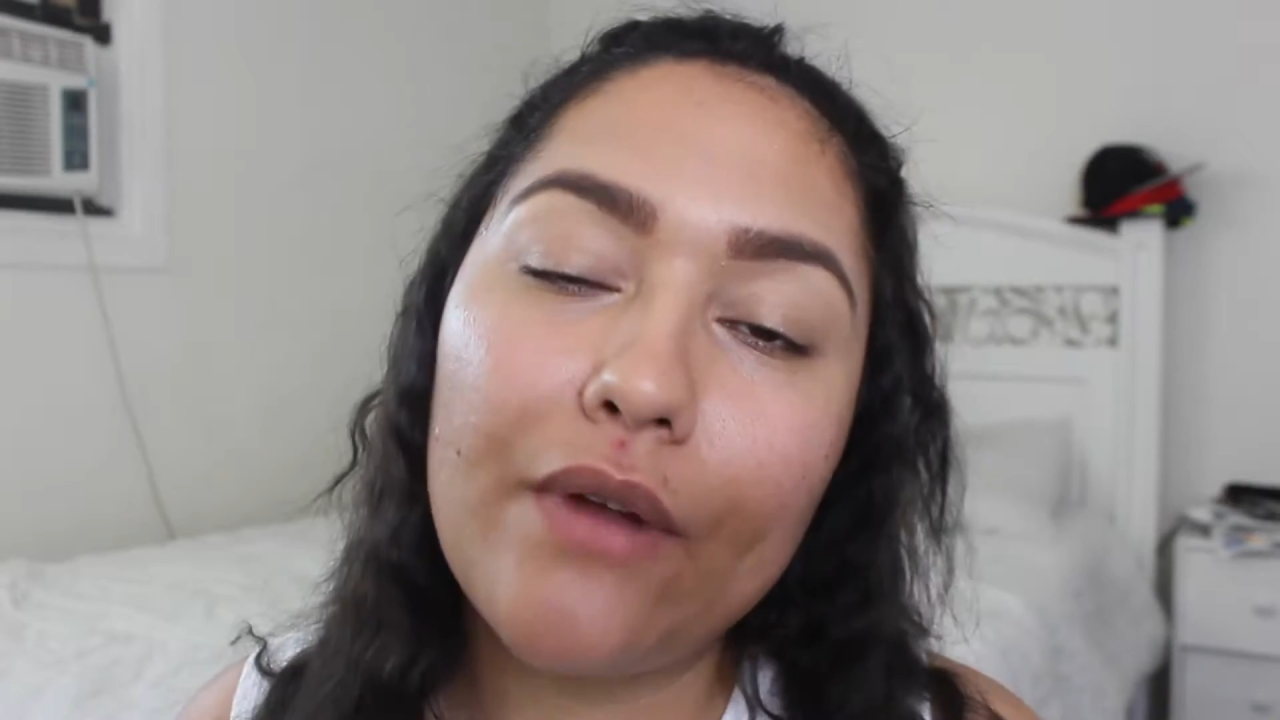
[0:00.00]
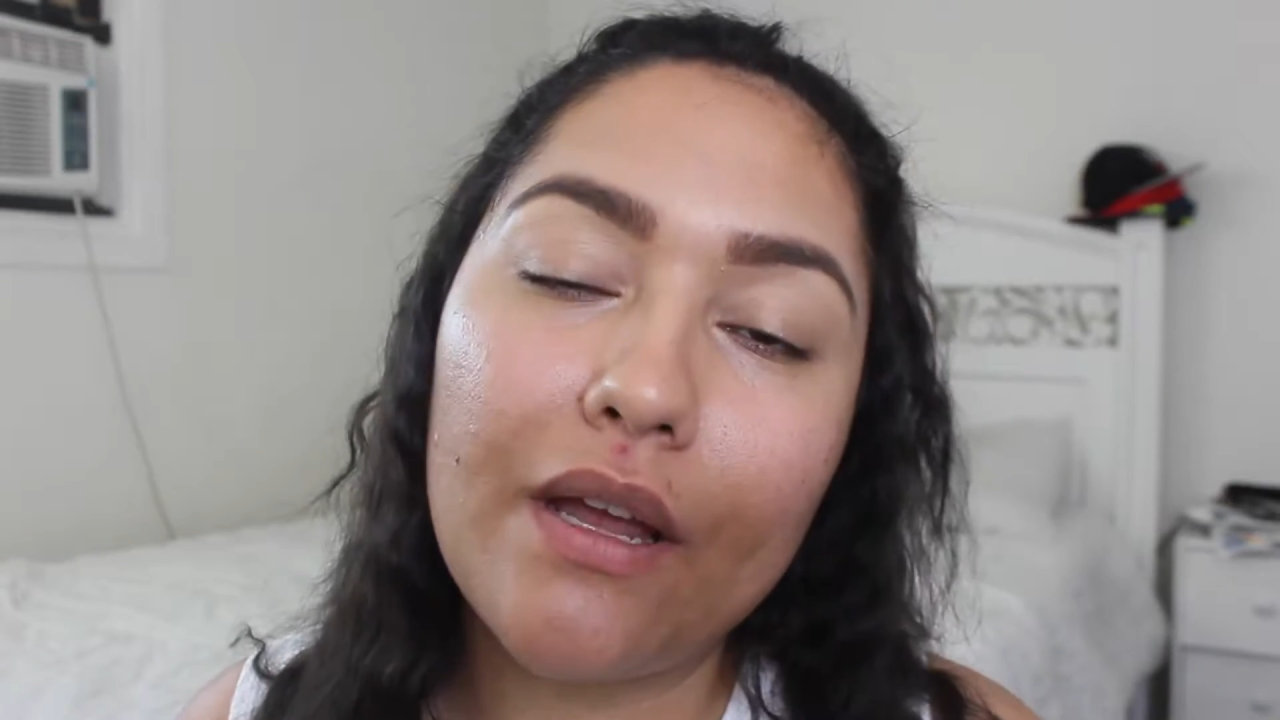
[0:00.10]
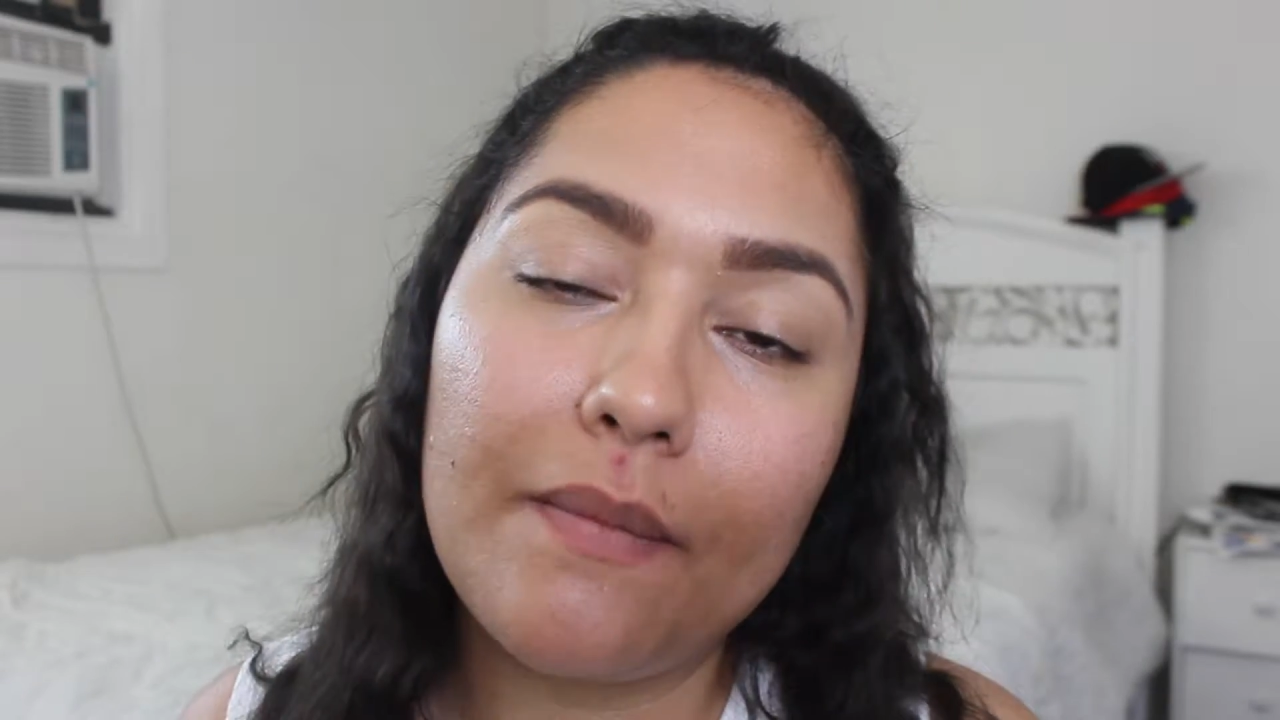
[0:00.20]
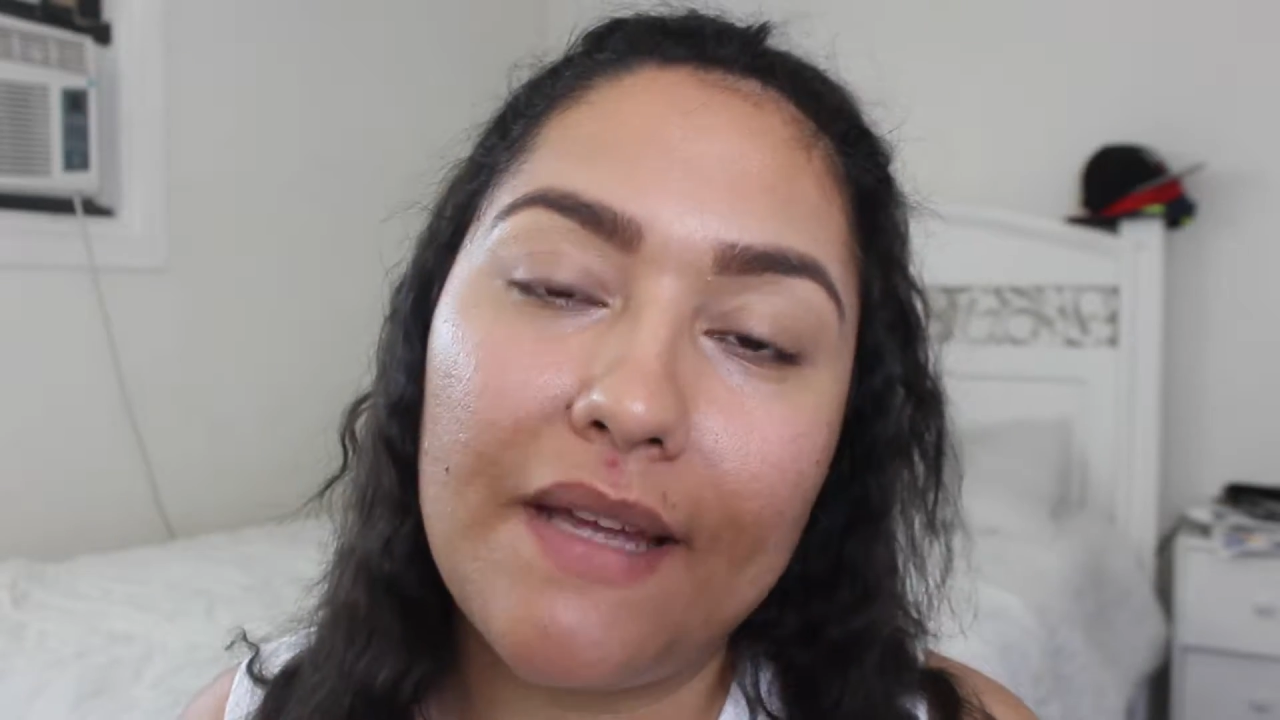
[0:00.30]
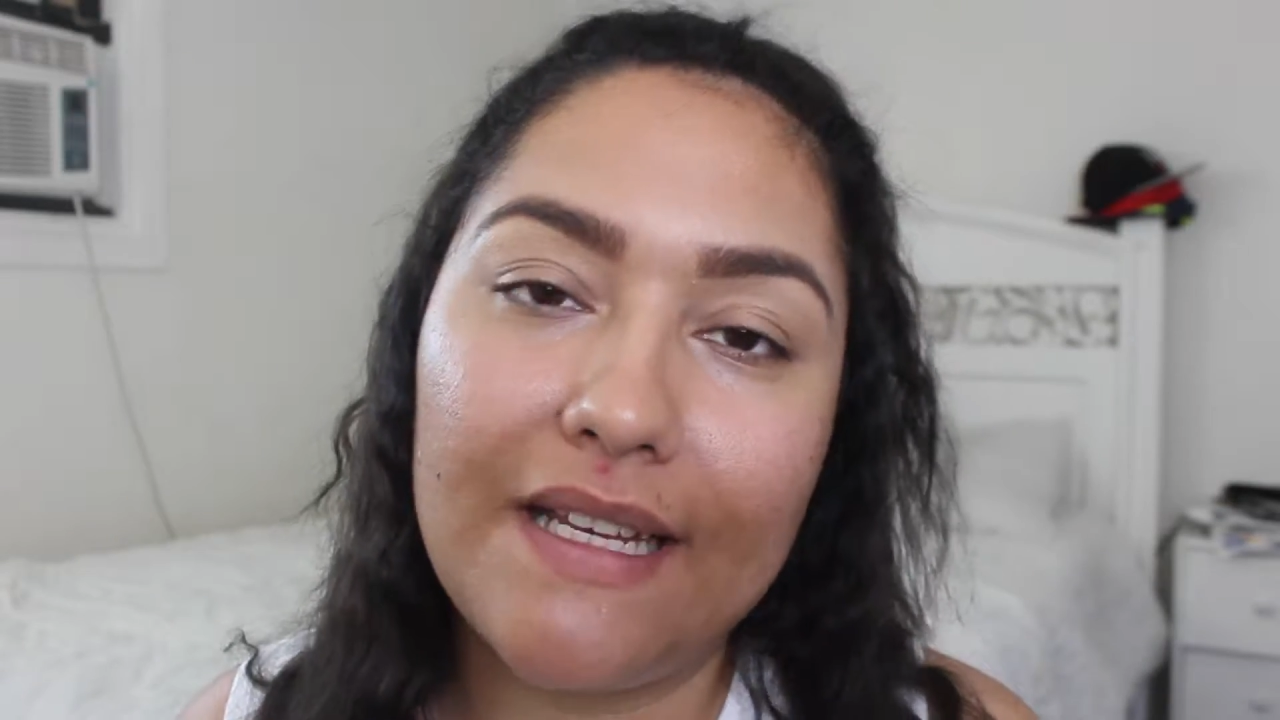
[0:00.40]

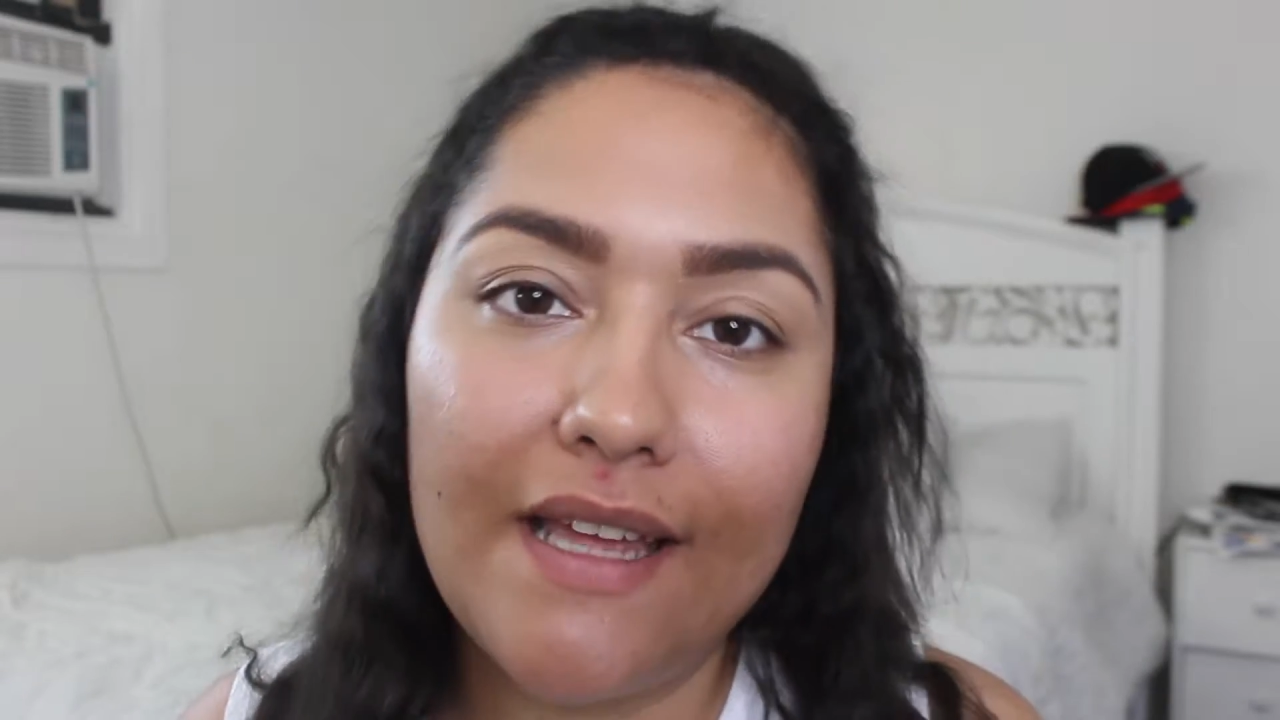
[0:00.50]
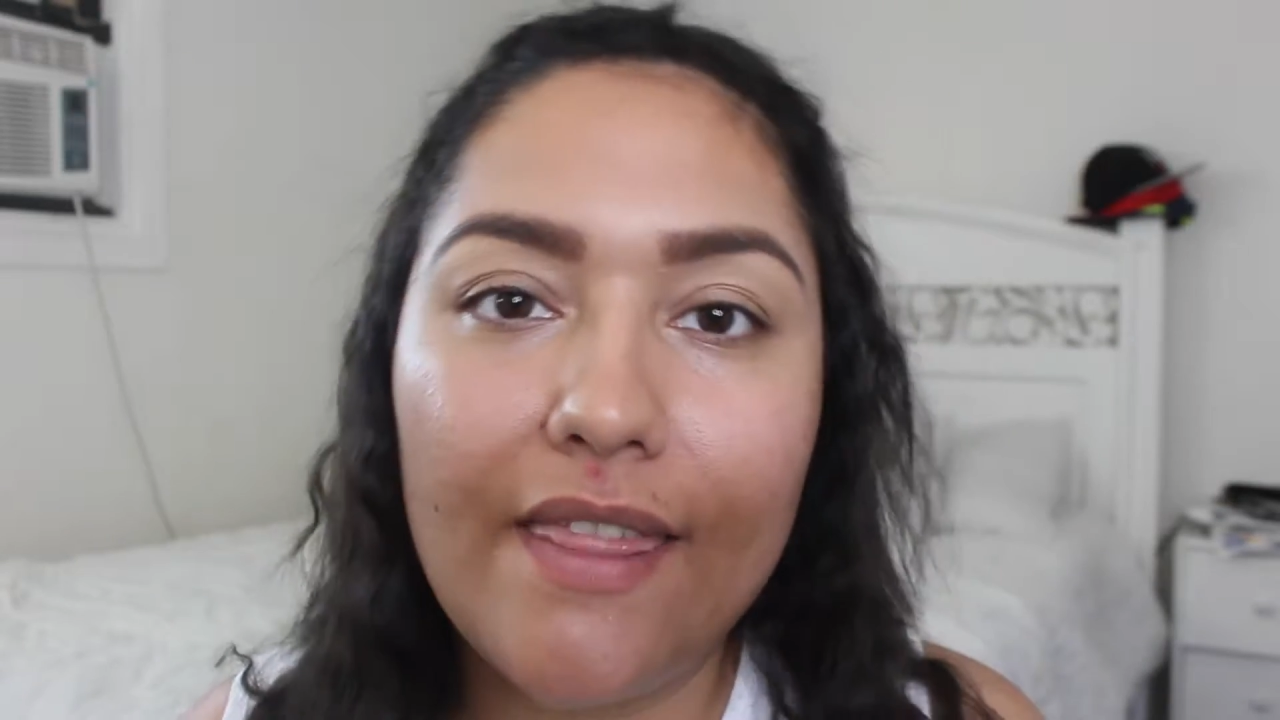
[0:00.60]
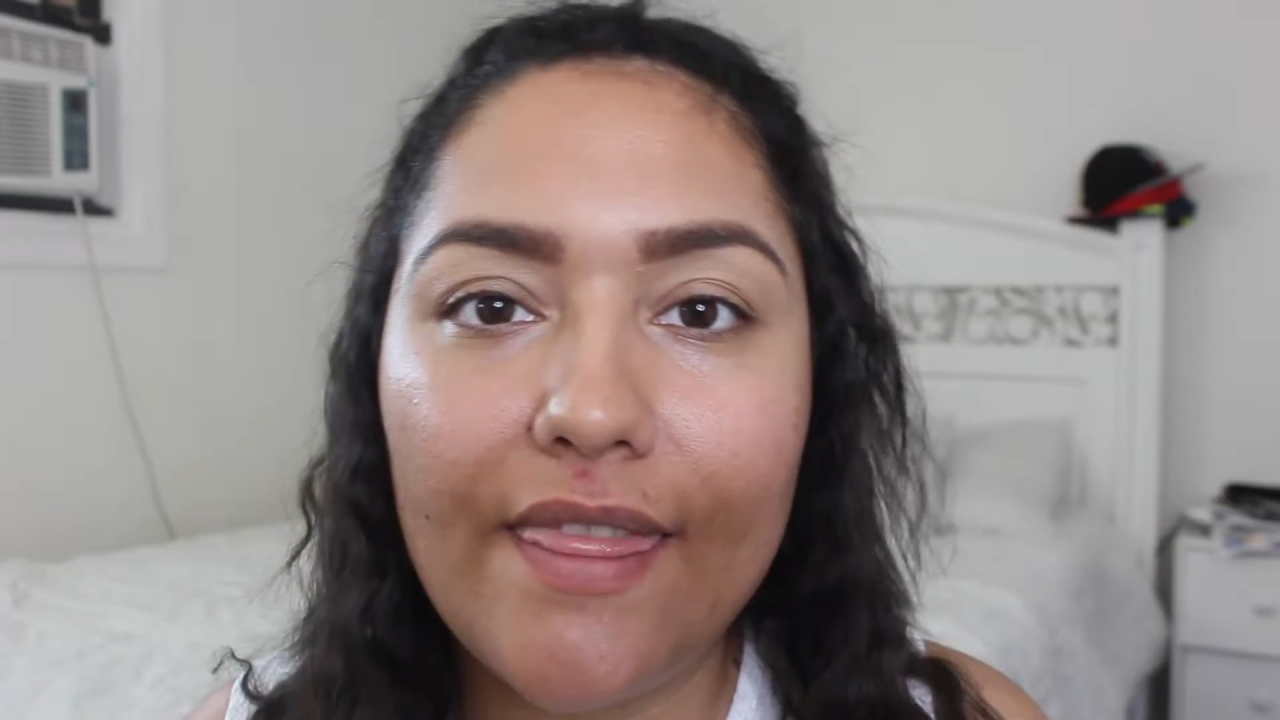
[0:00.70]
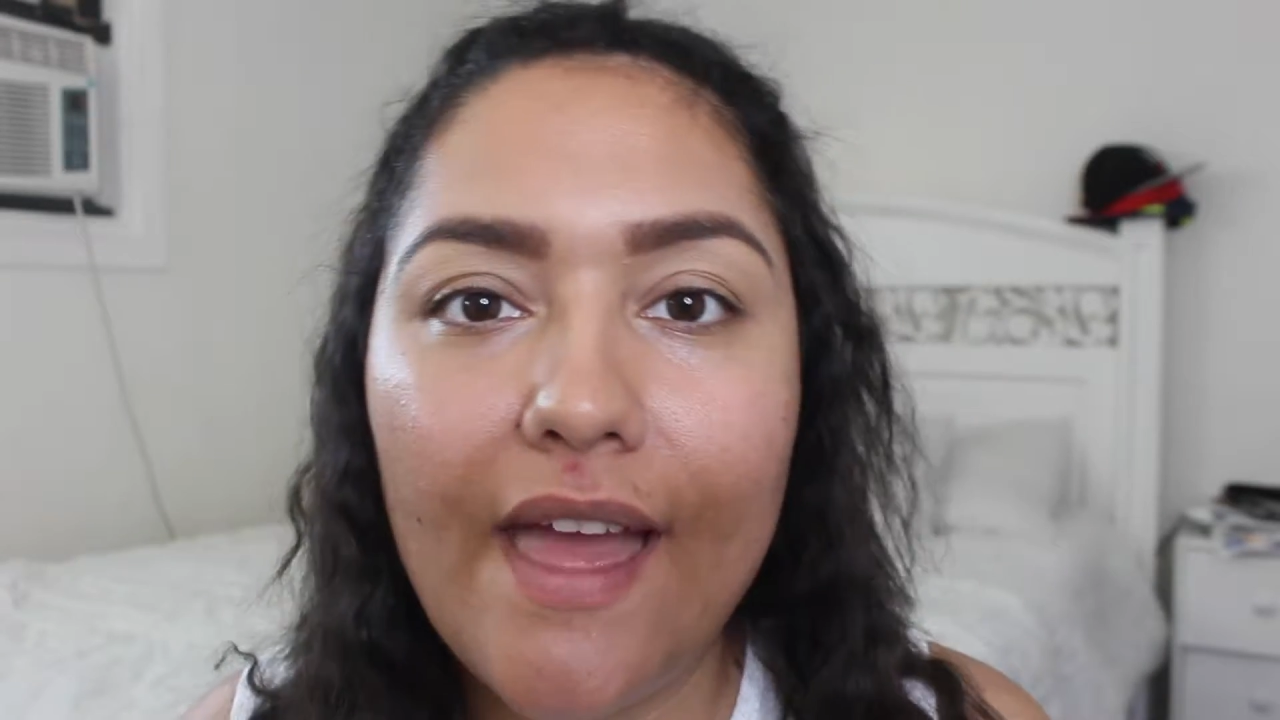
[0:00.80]
recommended